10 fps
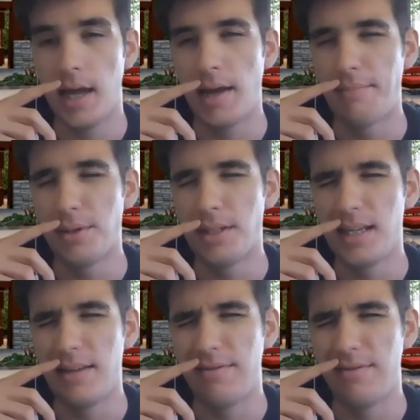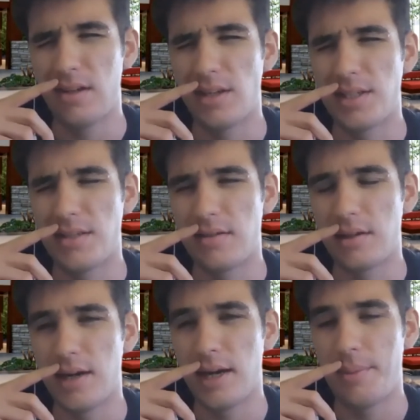I believe
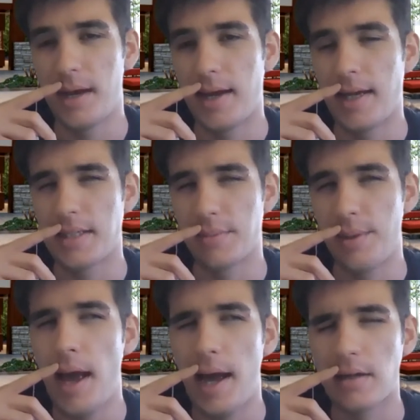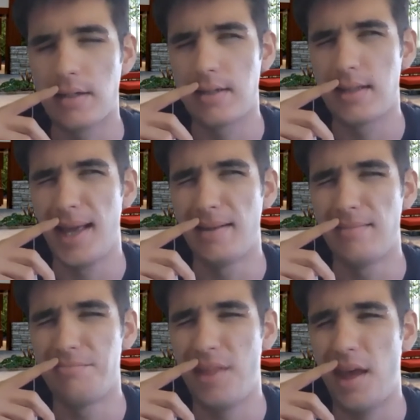Cluster API has some hacks that
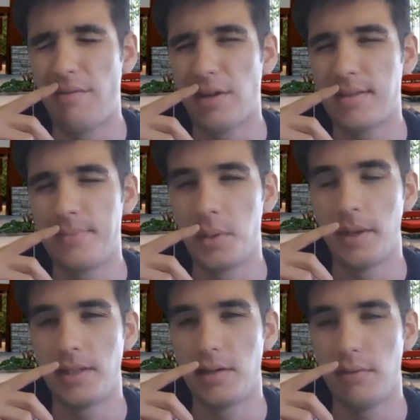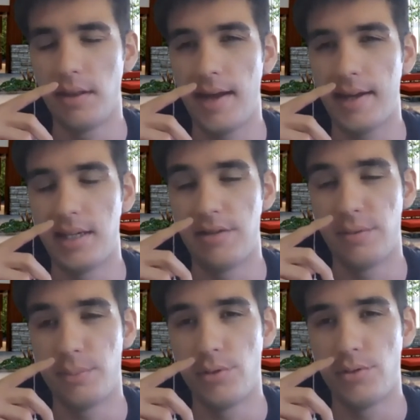have experimented with that kind of
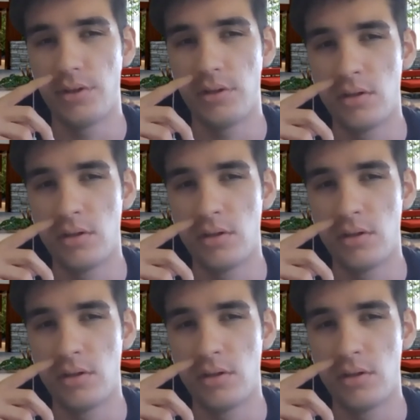approach,